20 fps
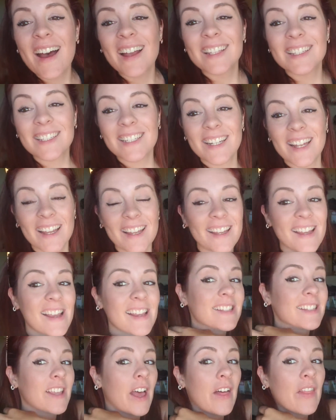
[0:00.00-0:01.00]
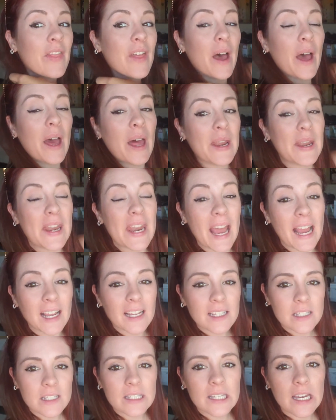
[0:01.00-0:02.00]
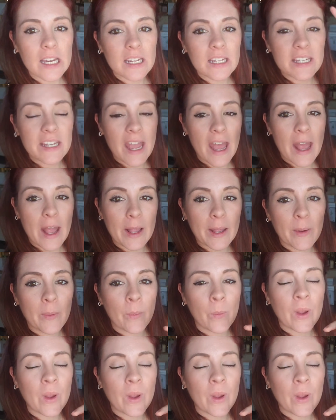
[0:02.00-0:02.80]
Today is the next day.